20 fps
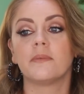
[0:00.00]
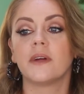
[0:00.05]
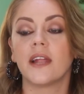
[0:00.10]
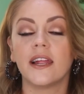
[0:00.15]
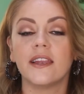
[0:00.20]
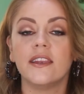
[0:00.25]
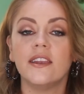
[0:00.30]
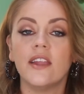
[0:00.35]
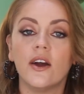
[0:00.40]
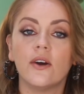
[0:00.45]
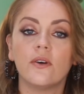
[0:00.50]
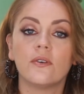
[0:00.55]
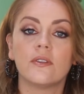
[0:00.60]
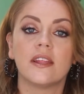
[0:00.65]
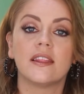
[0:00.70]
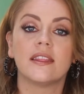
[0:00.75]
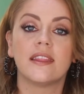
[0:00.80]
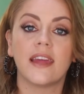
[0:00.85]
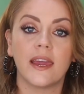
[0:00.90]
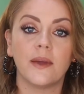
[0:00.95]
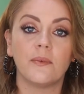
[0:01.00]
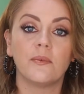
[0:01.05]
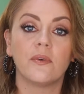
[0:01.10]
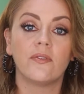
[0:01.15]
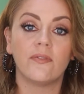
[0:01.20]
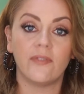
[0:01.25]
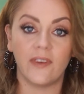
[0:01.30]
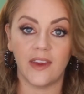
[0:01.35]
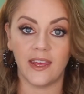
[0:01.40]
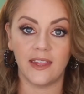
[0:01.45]
but I know that they will
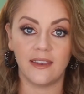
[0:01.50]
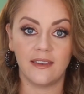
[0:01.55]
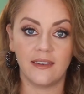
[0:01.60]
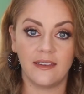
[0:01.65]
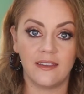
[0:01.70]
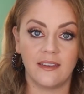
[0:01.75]
fit.